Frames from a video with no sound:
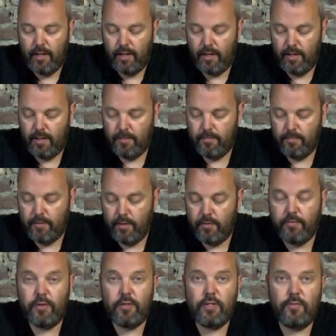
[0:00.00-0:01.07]
Um,
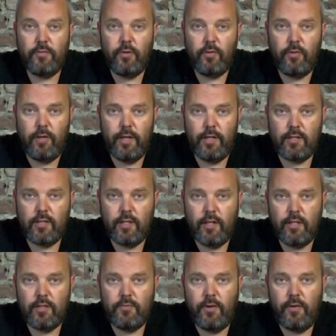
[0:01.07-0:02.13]
first of all, it's uh,
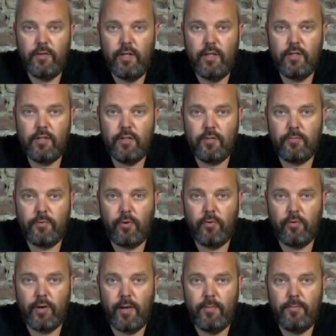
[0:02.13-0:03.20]
it's very easy to
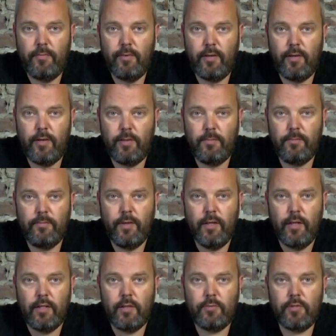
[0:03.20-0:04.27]
program. Um,
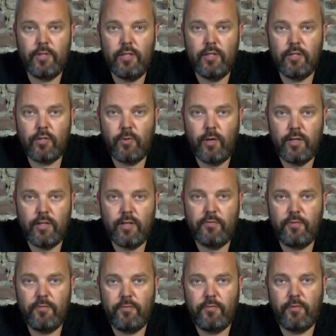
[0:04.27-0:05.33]
the procedure is quite
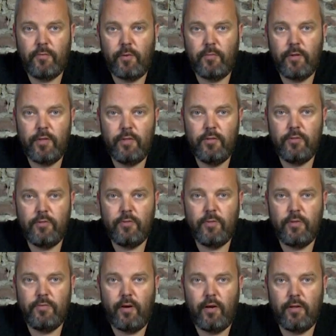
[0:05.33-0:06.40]
different from what we're used to
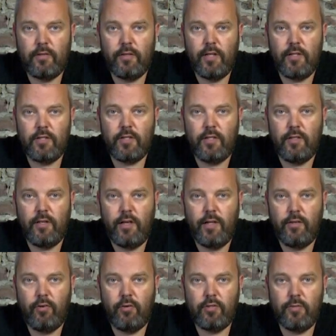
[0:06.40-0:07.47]
with RTS and, uh,
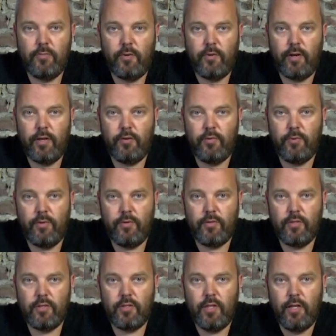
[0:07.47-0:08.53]
and Oximo IO
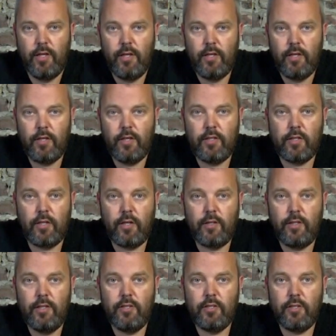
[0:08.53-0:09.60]
motors. It's a lot
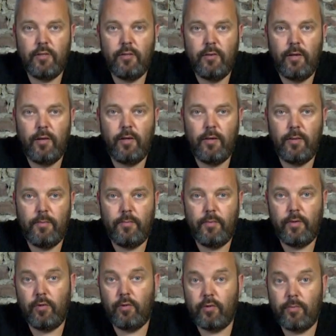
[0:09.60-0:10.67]
easier, um,
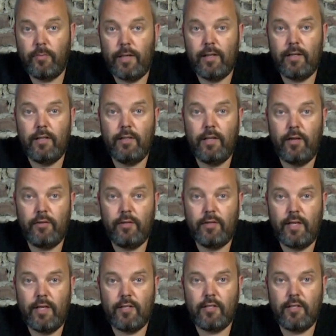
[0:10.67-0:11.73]
but it automatically now
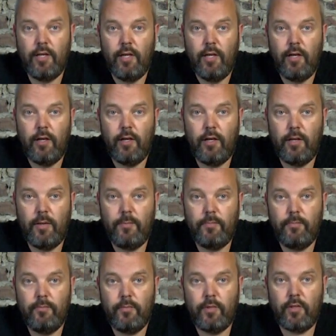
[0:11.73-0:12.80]
detects
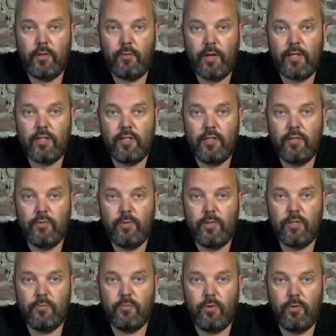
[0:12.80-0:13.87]
um, the direction into
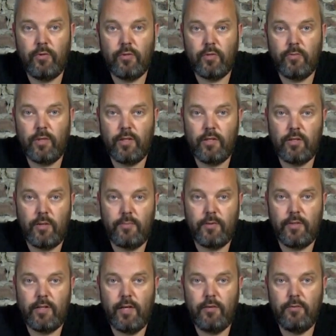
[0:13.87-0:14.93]
which it rolls. So whether it's up or
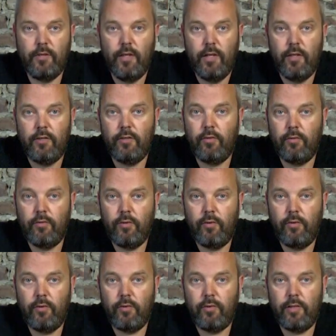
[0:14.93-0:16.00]
down, you don't no
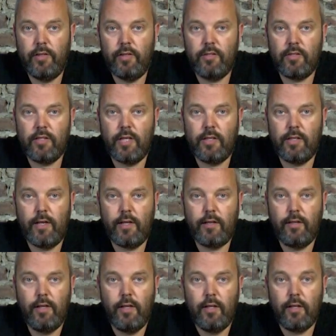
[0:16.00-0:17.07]
longer need to set that.
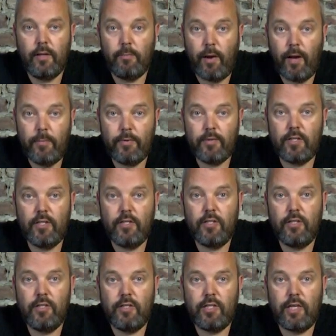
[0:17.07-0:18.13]
The my
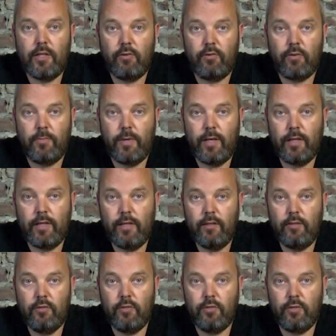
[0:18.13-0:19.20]
position is set automatically
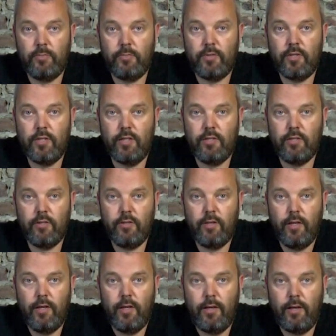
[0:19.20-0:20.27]
during the procedure.
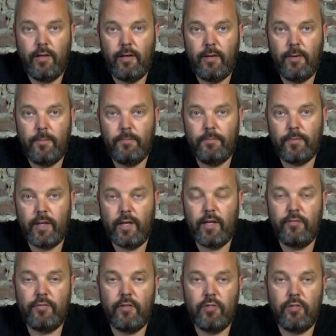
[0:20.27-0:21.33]
Um, and you
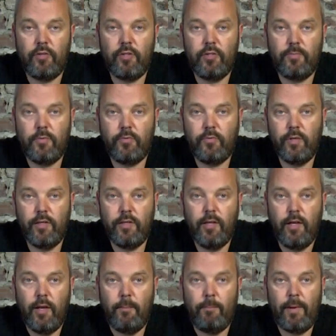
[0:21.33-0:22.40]
have the choice between
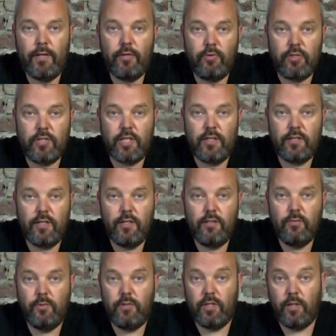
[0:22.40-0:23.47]
manual
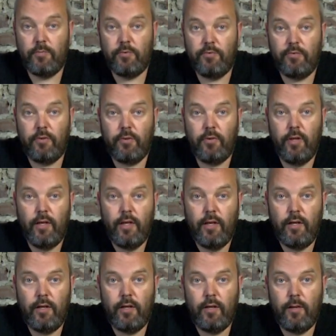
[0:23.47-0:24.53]
settings, which I prefer,
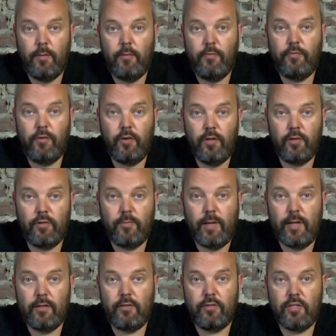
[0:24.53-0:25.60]
uh, fully
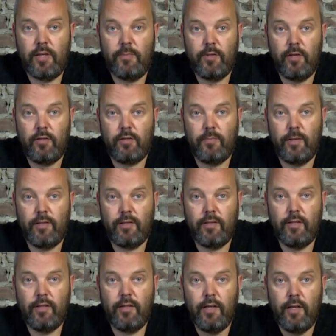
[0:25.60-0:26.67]
automatic or
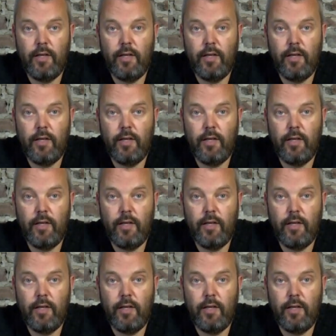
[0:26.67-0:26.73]
semi-automatic.